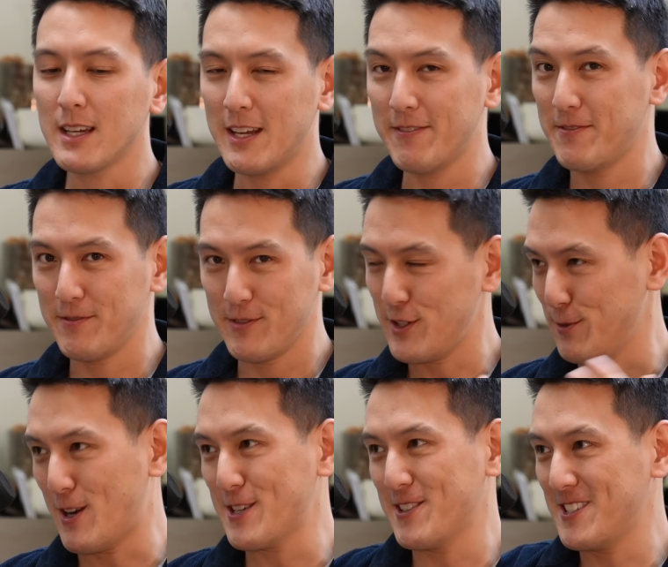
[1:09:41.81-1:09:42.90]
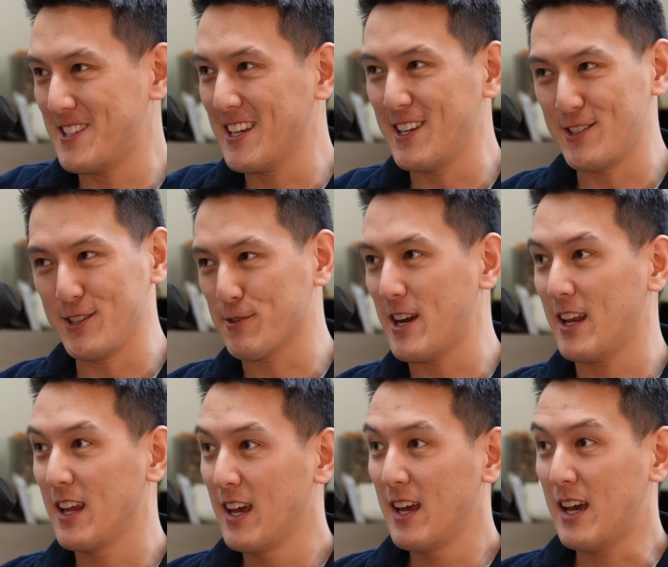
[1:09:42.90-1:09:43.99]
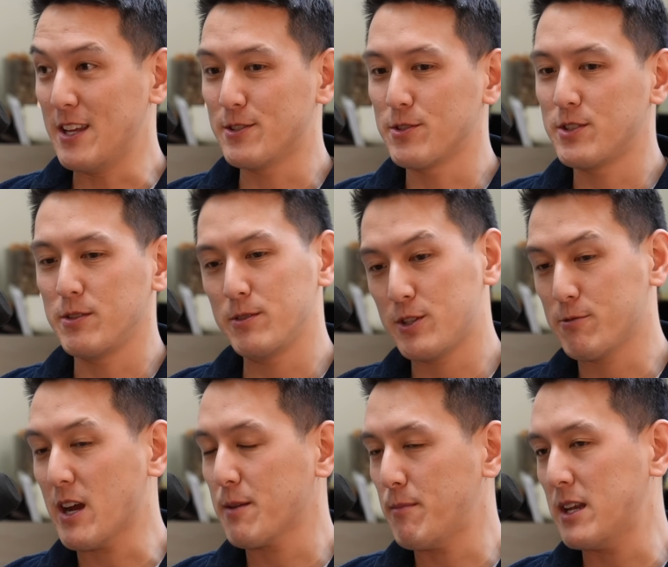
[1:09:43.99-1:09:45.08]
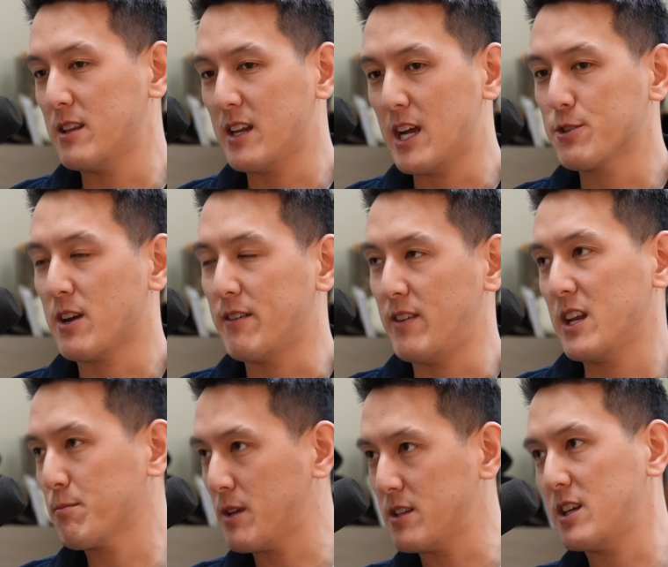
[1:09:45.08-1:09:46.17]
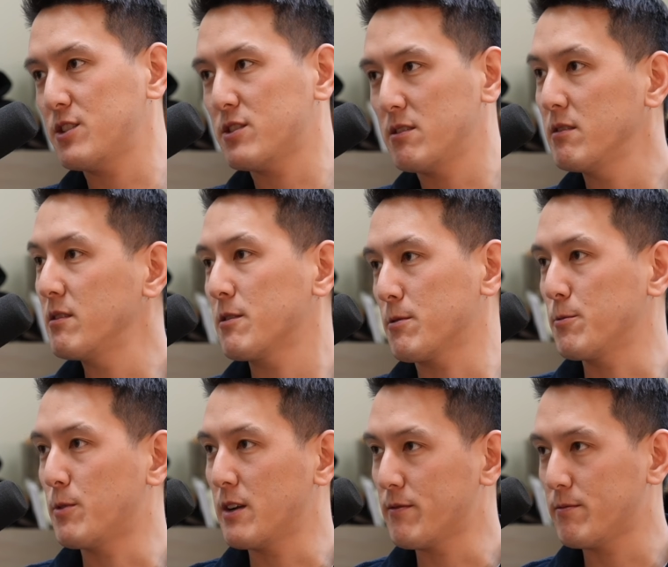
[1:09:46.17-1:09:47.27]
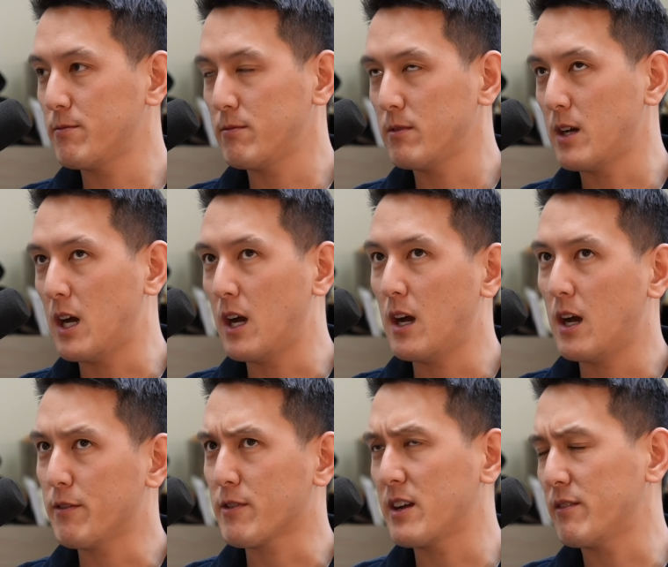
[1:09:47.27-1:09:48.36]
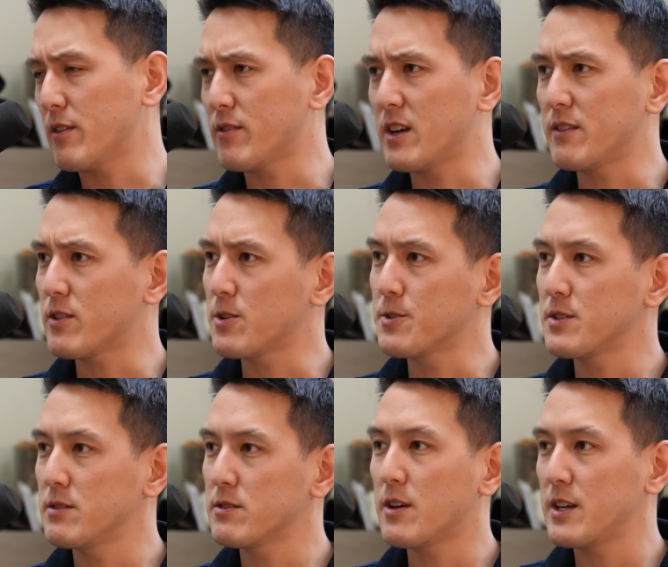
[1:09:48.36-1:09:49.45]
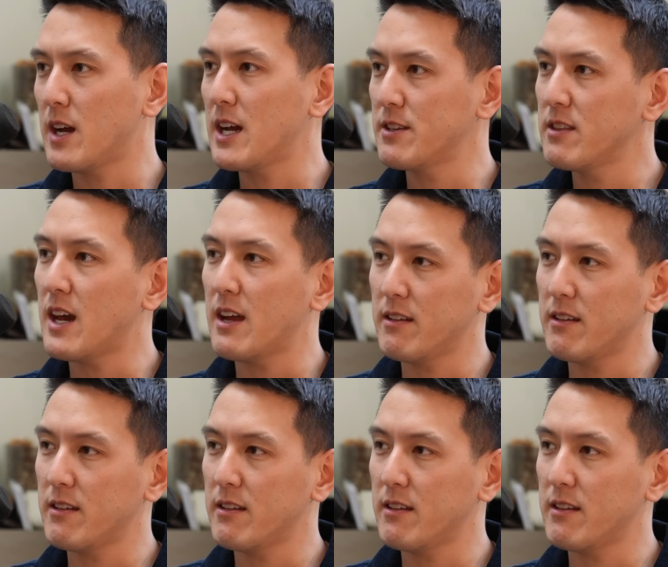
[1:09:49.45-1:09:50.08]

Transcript: If she's watching this, Nikki, she's great. And so she she recommended that I try Vedic meditation through one of uh, a friend of a friend of hers, and so I I did that,